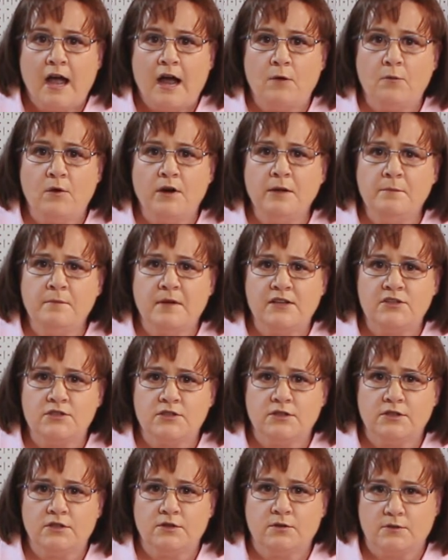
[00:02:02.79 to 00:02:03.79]
I want to
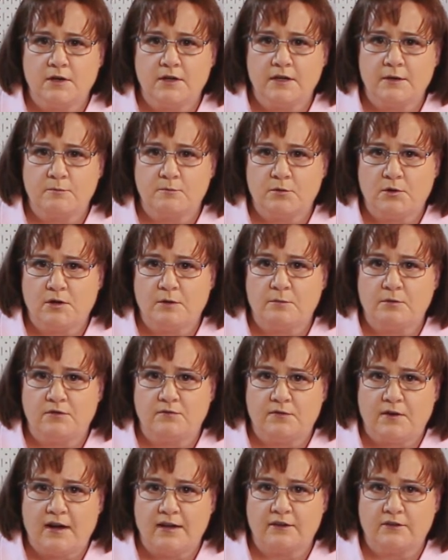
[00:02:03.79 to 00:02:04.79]
mention the Cricut printable
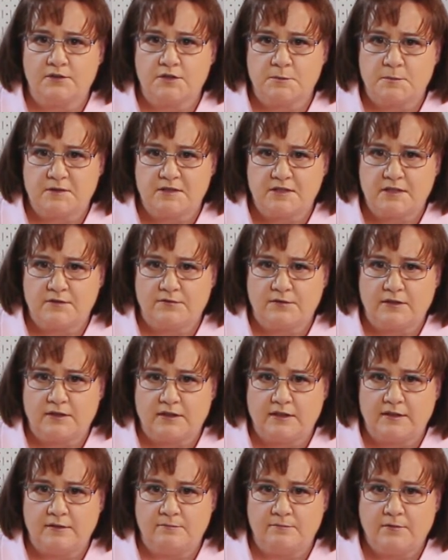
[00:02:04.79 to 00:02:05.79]
vinyl
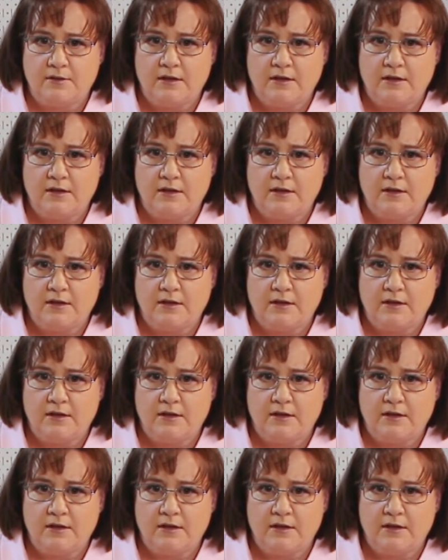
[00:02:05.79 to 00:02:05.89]
specifically.